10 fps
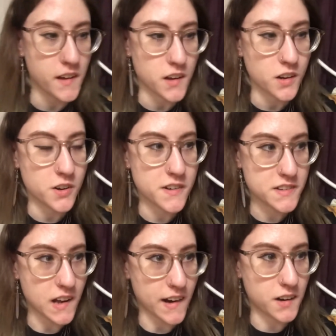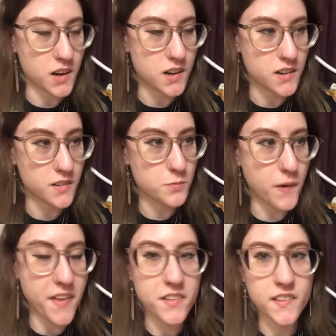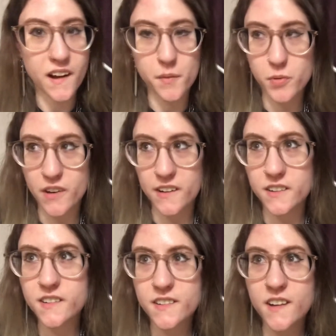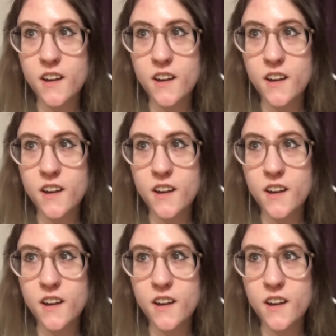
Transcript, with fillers: because like where the library is